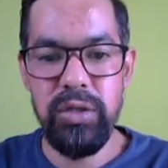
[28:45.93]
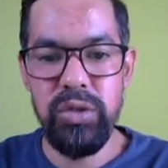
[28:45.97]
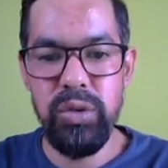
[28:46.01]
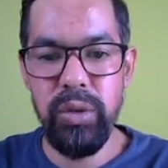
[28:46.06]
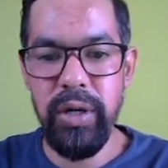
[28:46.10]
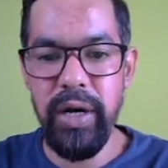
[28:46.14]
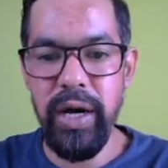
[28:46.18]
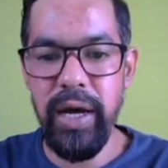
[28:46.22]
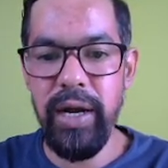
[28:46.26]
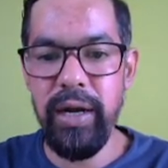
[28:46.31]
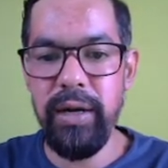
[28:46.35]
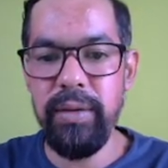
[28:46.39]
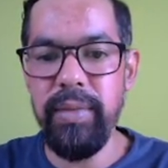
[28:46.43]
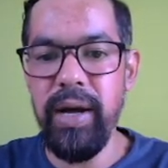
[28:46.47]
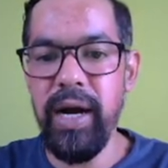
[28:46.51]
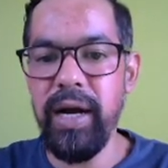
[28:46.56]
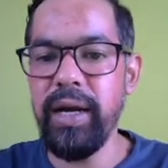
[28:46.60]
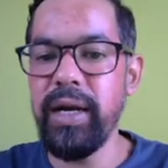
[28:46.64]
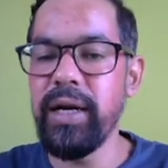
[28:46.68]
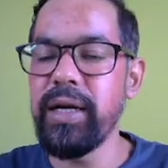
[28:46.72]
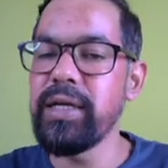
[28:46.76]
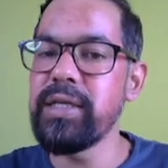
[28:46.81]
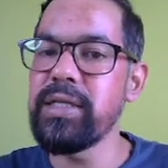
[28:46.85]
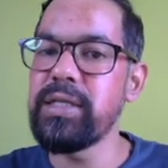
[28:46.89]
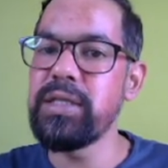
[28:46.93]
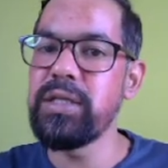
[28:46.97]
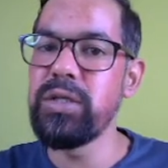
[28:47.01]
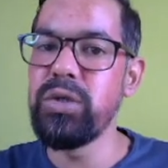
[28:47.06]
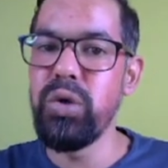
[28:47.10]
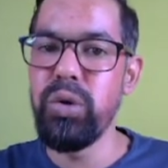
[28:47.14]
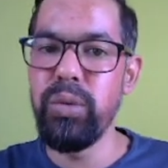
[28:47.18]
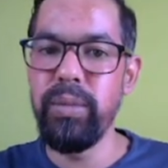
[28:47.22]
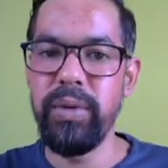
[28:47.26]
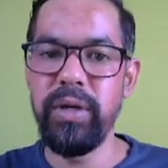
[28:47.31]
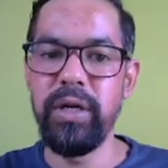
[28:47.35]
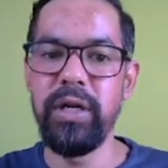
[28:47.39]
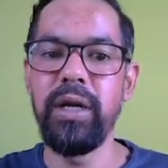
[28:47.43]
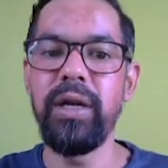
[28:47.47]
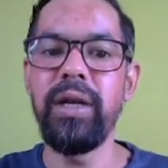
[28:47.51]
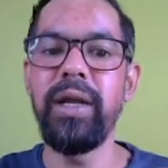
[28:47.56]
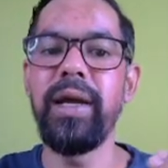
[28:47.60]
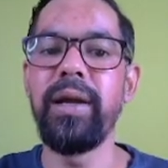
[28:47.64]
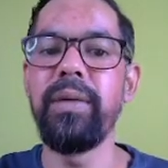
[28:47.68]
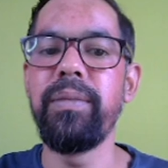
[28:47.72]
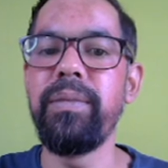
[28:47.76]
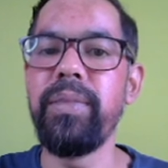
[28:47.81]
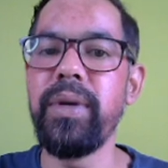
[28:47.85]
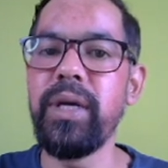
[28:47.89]
So current market is nominal
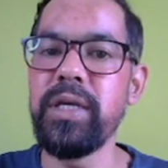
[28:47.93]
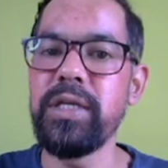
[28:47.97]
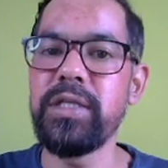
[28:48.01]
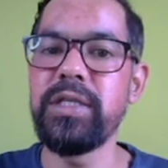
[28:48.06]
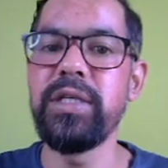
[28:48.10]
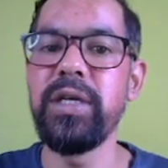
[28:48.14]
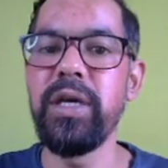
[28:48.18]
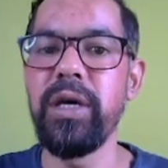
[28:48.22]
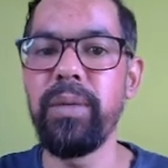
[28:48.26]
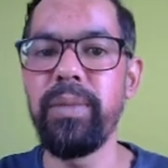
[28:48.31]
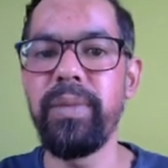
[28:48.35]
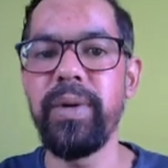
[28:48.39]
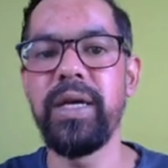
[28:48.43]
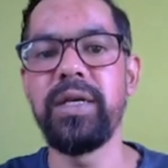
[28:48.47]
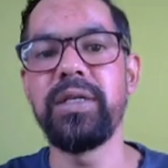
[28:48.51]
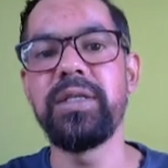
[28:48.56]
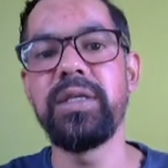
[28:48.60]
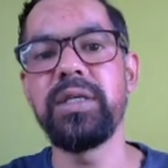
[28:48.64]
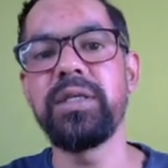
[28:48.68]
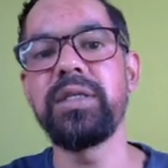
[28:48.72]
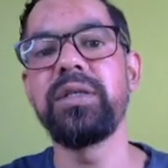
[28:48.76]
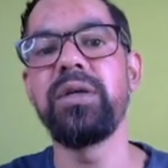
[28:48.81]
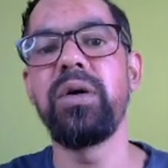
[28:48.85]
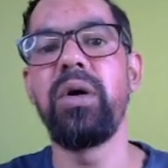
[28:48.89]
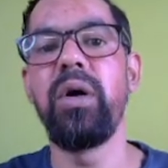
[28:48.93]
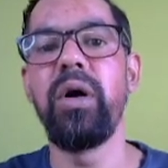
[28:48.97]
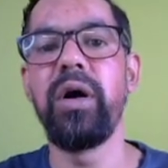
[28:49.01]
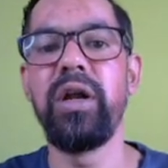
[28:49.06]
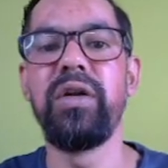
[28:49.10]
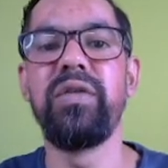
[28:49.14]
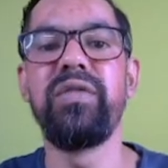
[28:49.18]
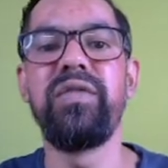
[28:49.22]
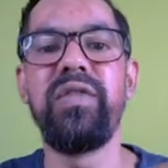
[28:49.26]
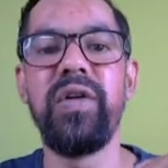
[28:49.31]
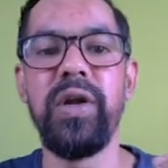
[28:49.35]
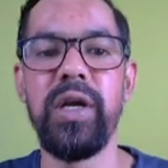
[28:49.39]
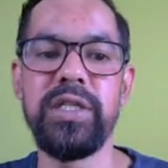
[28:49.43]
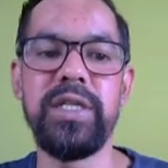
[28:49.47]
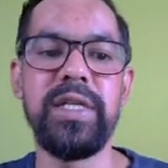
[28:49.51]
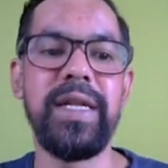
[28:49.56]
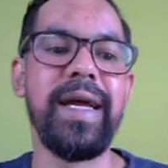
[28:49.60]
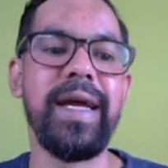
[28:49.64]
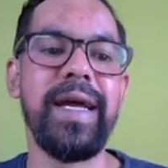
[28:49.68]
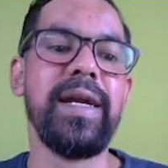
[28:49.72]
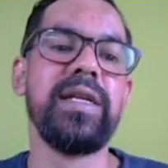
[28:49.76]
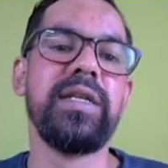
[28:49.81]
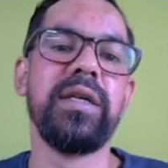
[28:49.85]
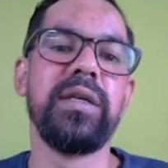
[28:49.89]
and base year prices or inflation
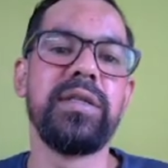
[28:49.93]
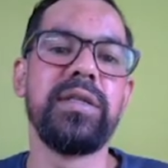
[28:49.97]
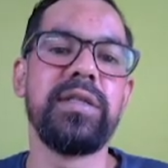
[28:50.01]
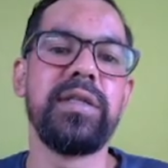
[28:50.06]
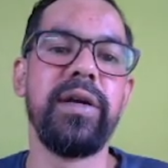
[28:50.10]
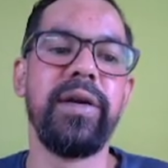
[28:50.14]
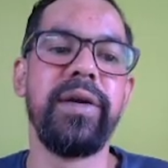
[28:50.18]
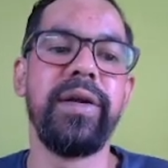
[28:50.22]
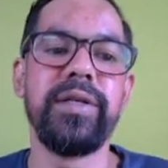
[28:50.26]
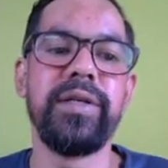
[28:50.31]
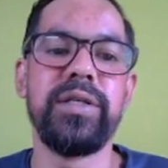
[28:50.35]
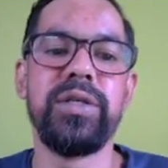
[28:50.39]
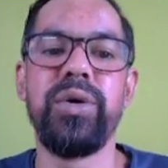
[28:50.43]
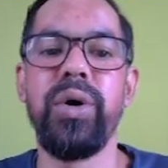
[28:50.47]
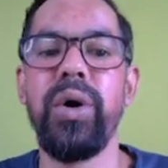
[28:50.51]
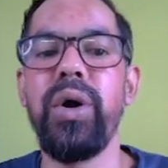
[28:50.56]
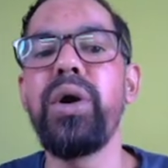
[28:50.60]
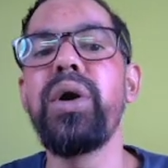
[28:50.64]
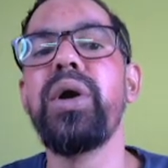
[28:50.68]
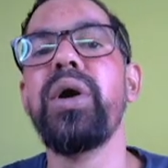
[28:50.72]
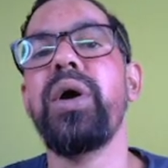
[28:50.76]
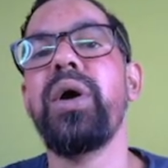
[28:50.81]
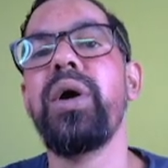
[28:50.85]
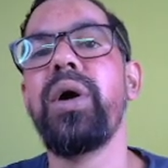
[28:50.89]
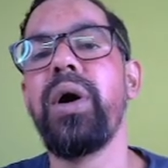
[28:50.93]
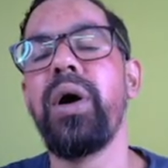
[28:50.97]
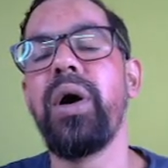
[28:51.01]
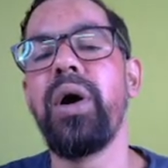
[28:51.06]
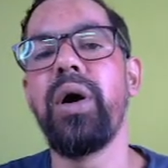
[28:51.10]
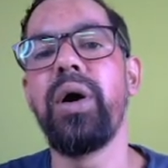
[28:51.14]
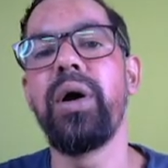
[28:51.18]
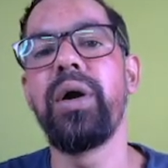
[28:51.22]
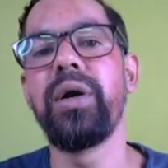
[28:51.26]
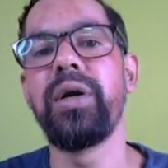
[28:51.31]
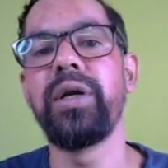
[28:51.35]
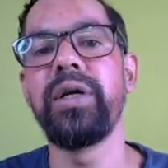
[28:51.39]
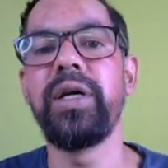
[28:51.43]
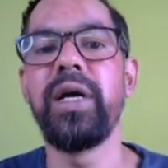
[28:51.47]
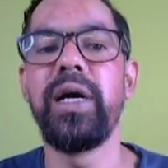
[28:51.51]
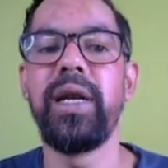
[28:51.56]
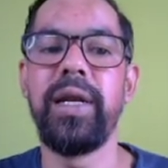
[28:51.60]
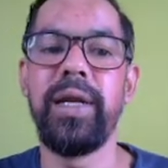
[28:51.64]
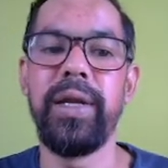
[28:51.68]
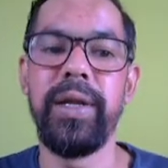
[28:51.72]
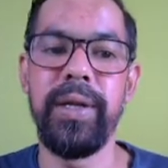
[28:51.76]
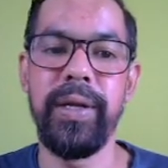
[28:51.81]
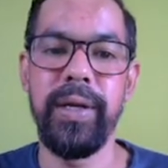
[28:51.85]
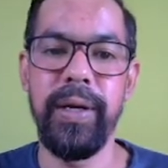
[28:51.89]
adjusted is your real
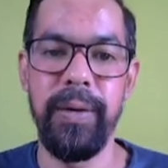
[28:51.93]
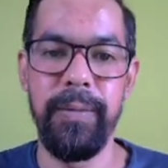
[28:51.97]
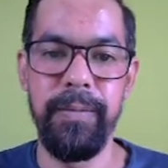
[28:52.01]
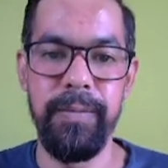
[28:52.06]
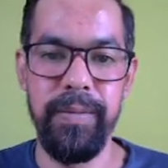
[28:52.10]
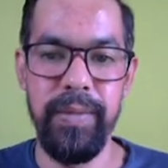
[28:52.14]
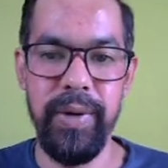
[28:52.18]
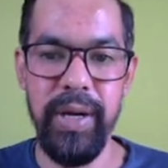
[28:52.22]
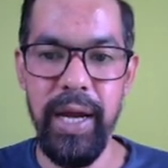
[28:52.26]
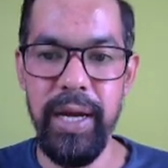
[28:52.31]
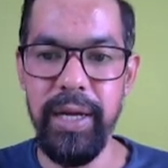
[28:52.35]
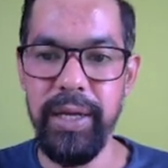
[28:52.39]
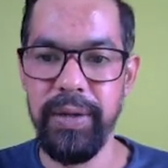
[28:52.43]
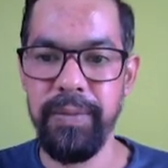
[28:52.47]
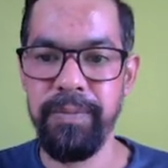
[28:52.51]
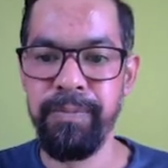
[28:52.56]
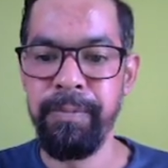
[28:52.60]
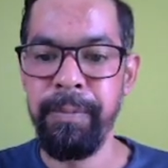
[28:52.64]
income, right?